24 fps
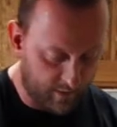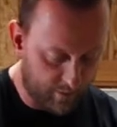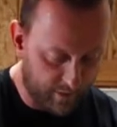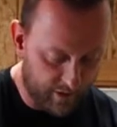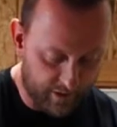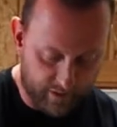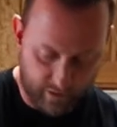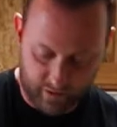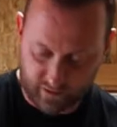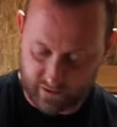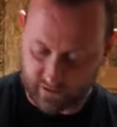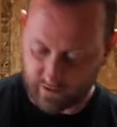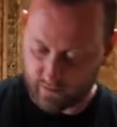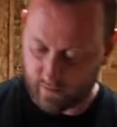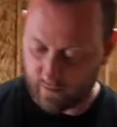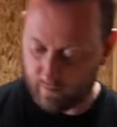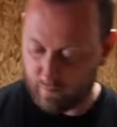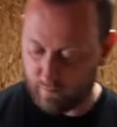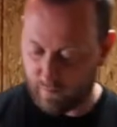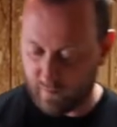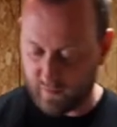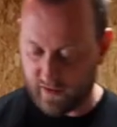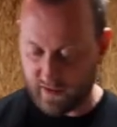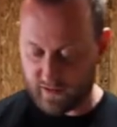but
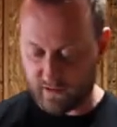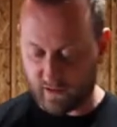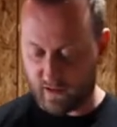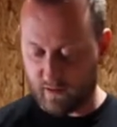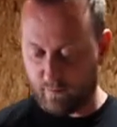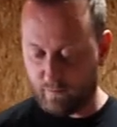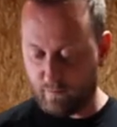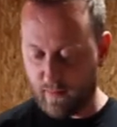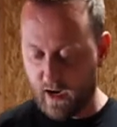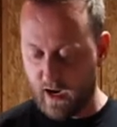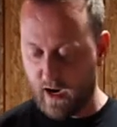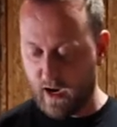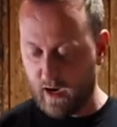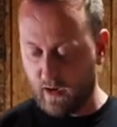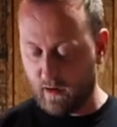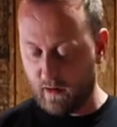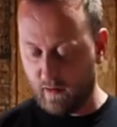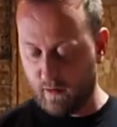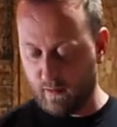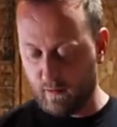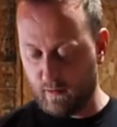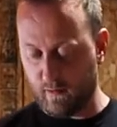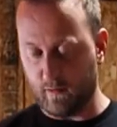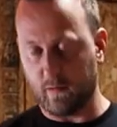these are the
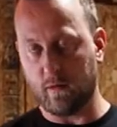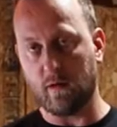main